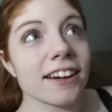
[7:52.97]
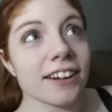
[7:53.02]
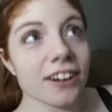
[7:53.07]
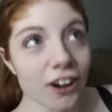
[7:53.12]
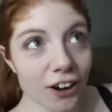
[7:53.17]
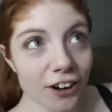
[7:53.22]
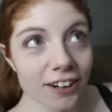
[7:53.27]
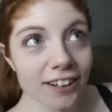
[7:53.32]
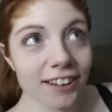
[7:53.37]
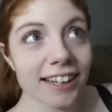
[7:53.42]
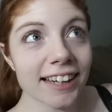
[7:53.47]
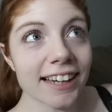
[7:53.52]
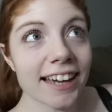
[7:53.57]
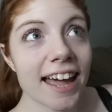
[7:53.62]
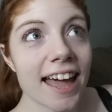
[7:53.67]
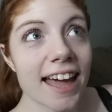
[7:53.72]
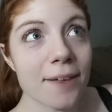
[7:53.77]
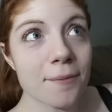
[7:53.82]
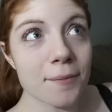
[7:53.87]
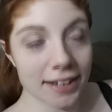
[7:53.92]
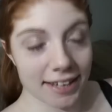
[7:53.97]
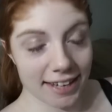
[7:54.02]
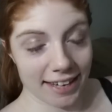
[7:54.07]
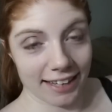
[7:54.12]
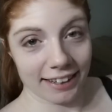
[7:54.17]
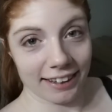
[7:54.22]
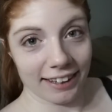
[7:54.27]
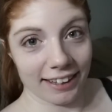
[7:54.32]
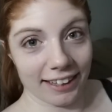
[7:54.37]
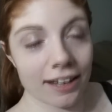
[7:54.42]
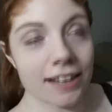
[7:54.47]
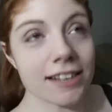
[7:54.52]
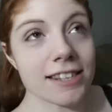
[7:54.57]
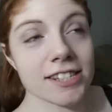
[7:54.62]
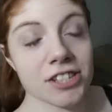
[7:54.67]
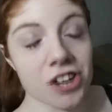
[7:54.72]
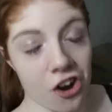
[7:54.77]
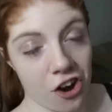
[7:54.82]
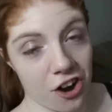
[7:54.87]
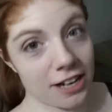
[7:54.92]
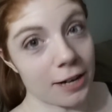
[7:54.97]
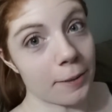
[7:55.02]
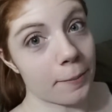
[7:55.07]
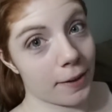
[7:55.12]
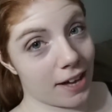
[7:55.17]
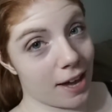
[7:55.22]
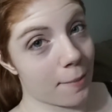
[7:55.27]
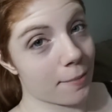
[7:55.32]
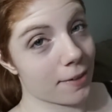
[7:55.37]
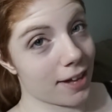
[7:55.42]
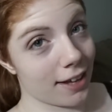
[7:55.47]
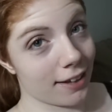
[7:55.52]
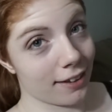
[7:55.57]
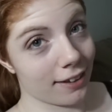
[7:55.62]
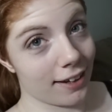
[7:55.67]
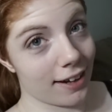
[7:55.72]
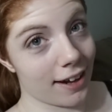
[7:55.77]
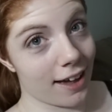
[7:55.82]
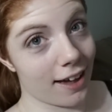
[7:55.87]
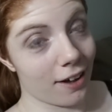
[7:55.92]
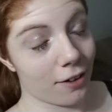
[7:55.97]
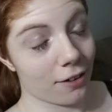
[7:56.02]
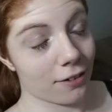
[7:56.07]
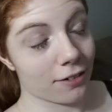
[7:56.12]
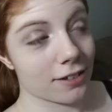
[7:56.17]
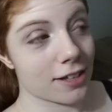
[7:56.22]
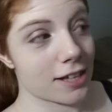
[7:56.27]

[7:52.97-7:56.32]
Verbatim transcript: Carly and McKinley, it's starting to become McKinley now.